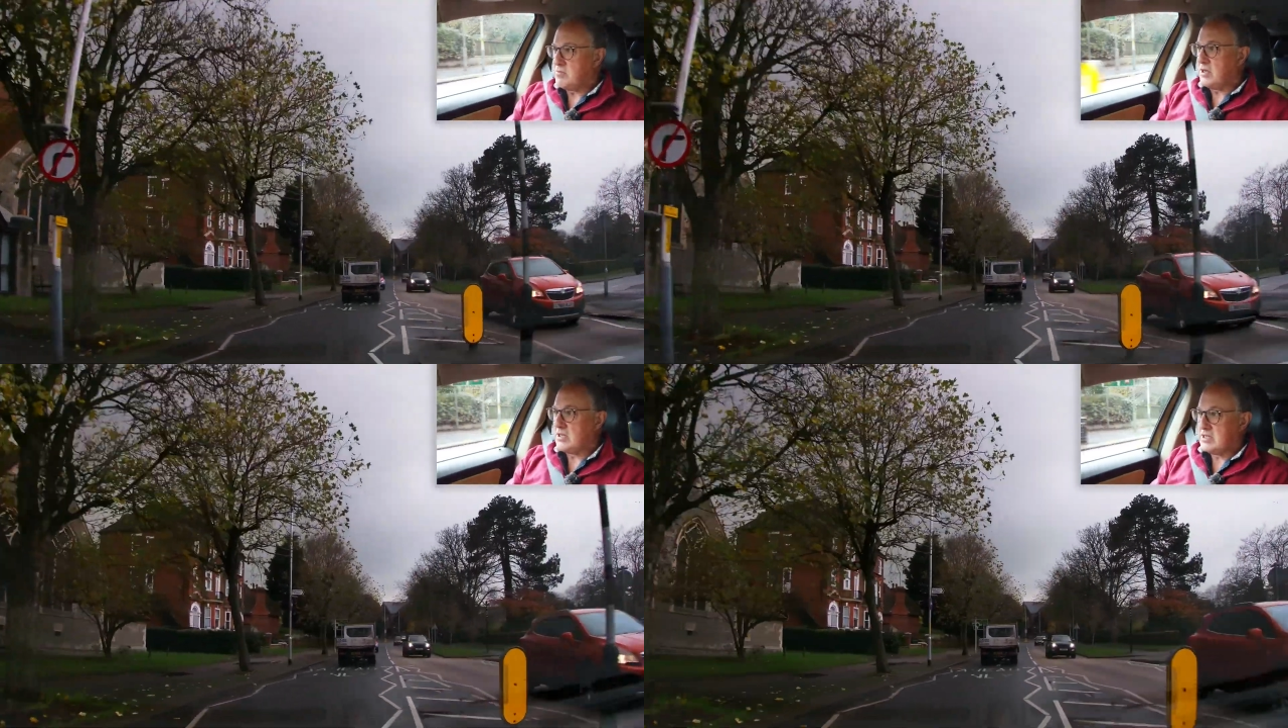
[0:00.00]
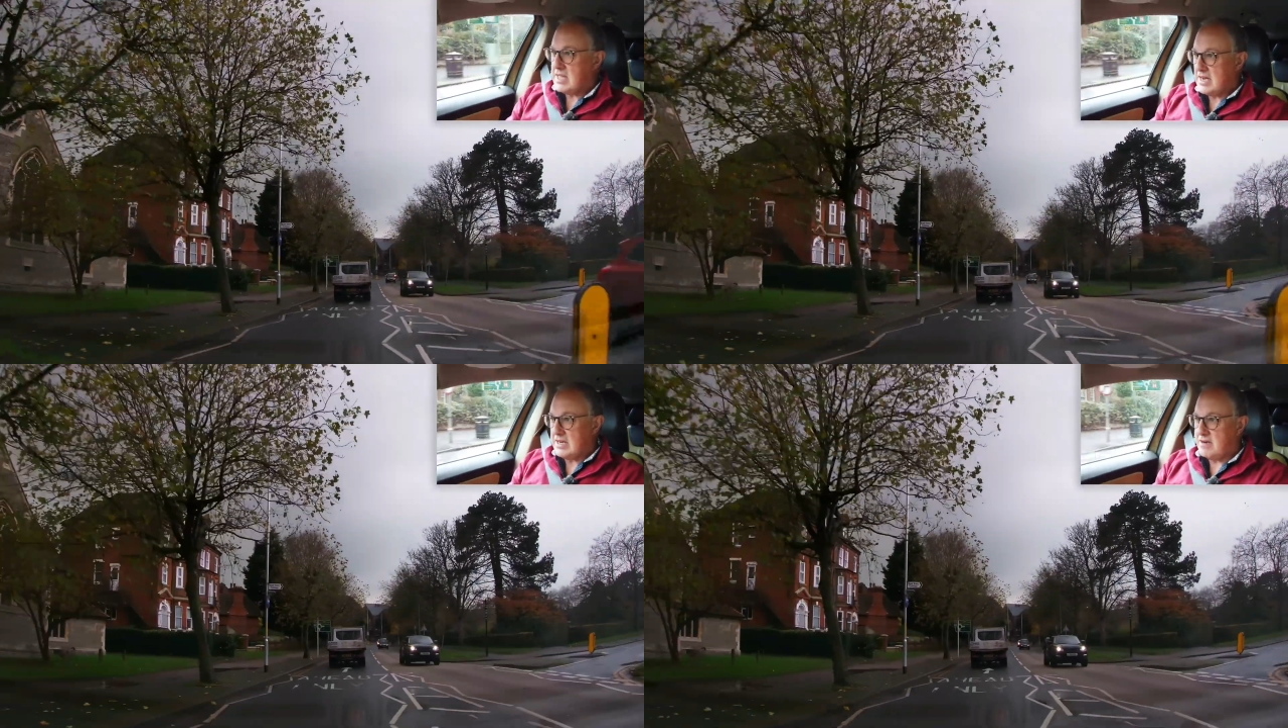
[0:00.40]
because
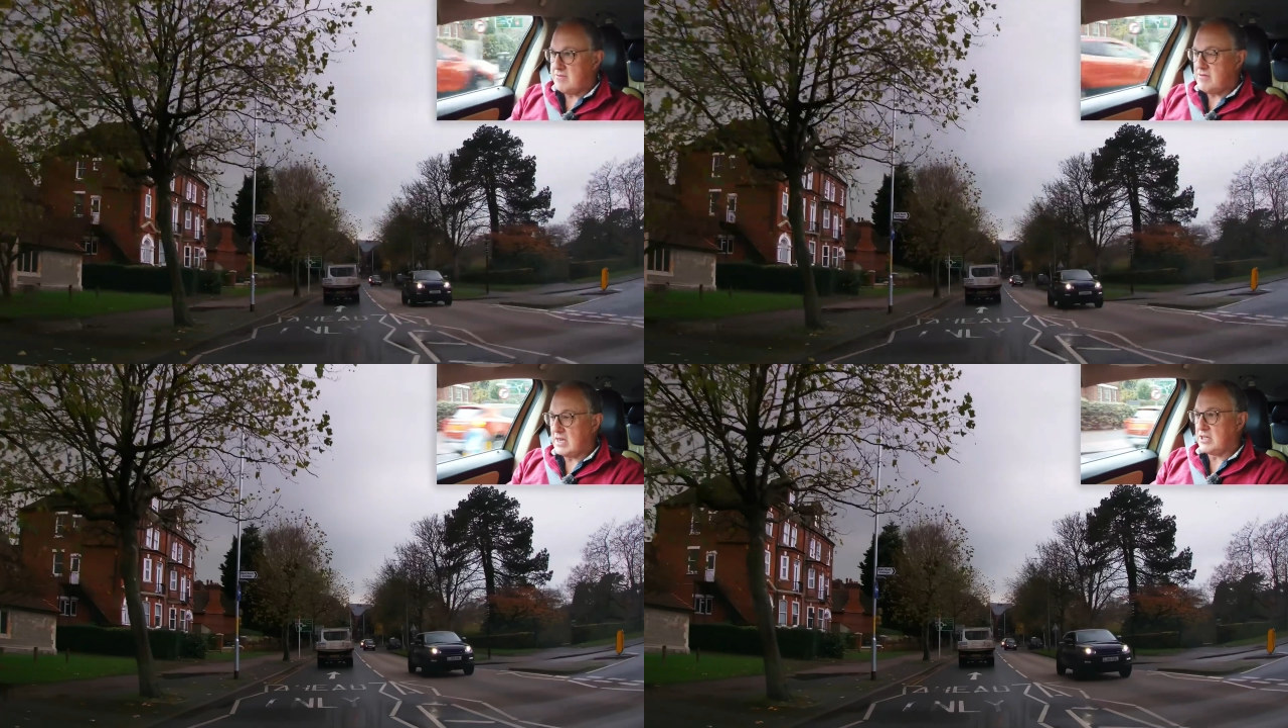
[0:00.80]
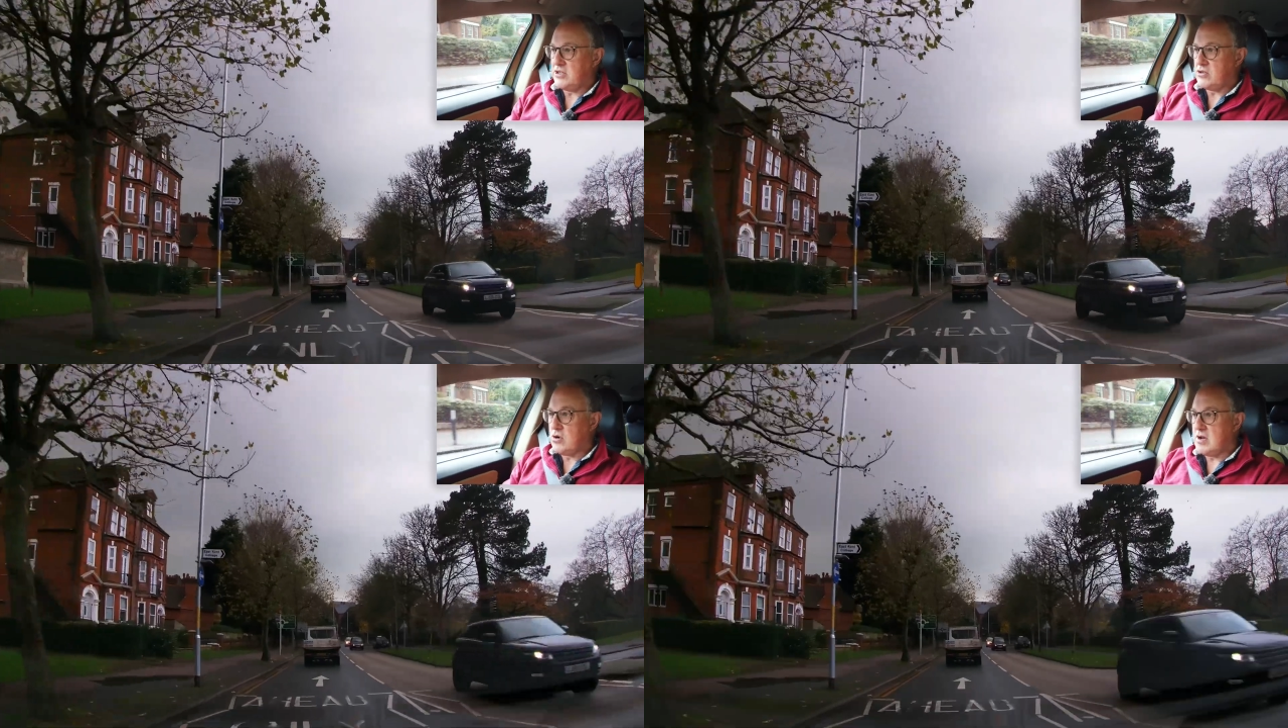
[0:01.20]
that can affect
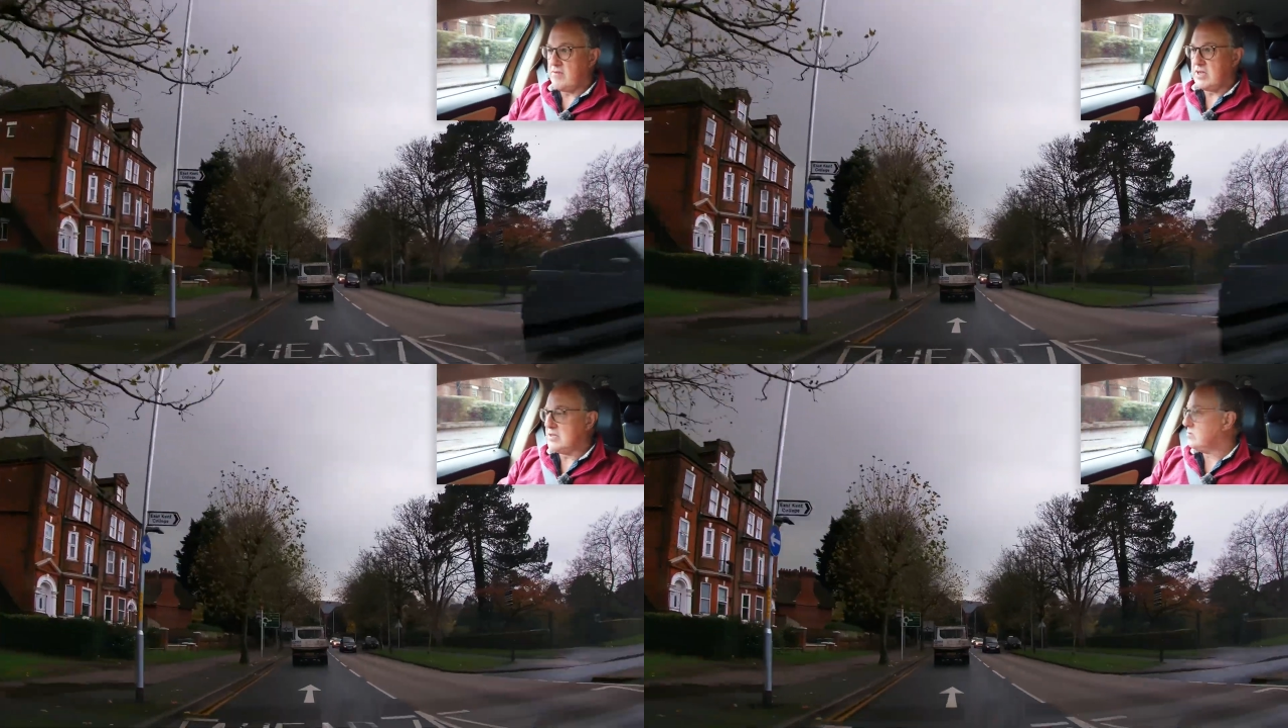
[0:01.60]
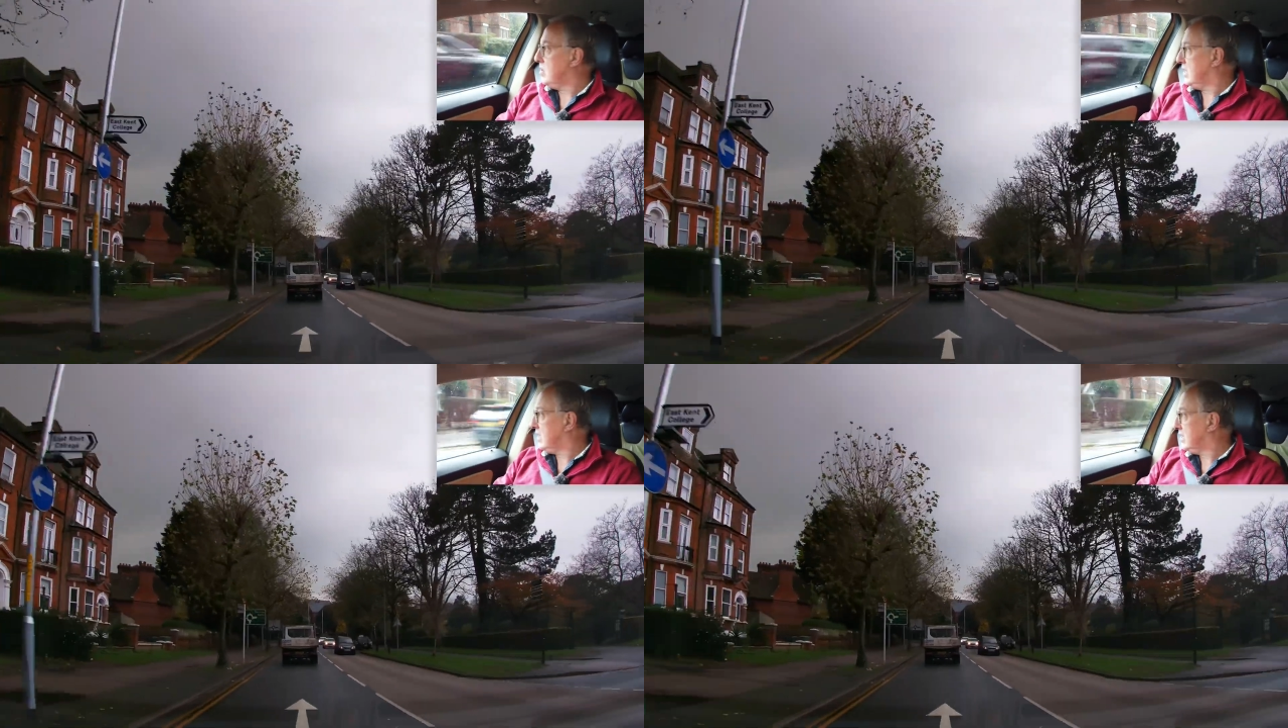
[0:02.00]
your driving as
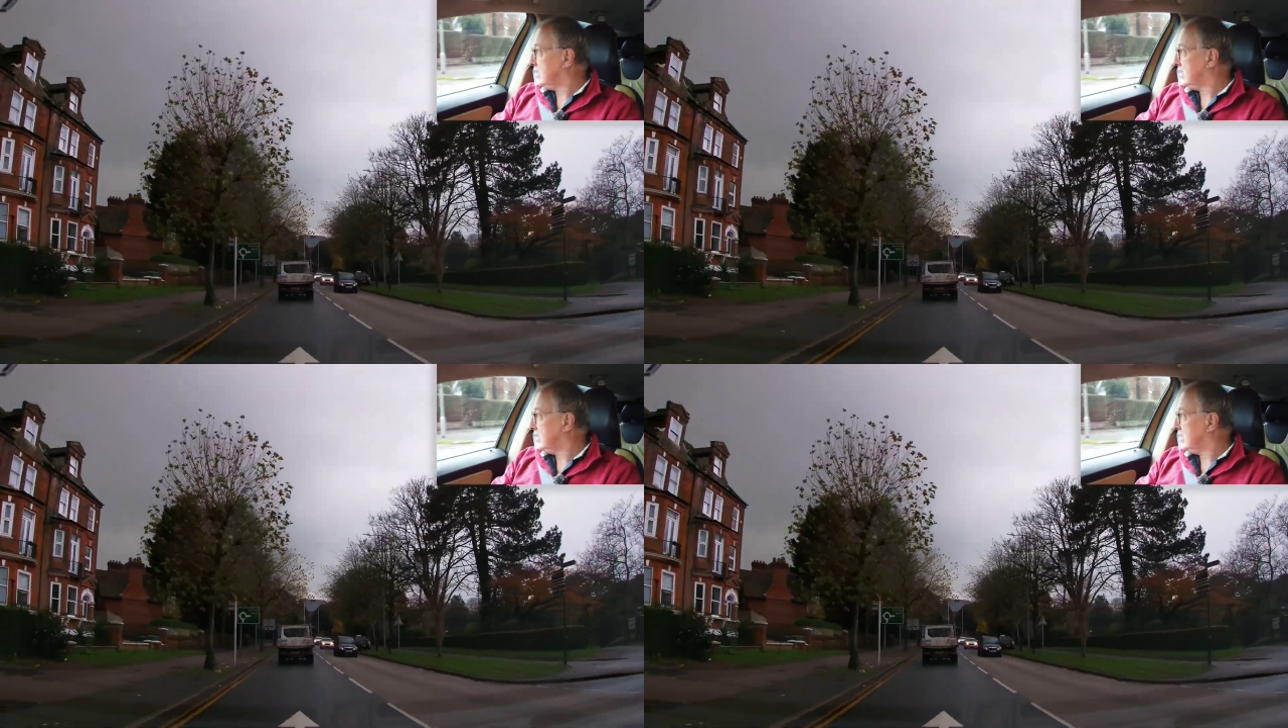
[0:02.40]
well.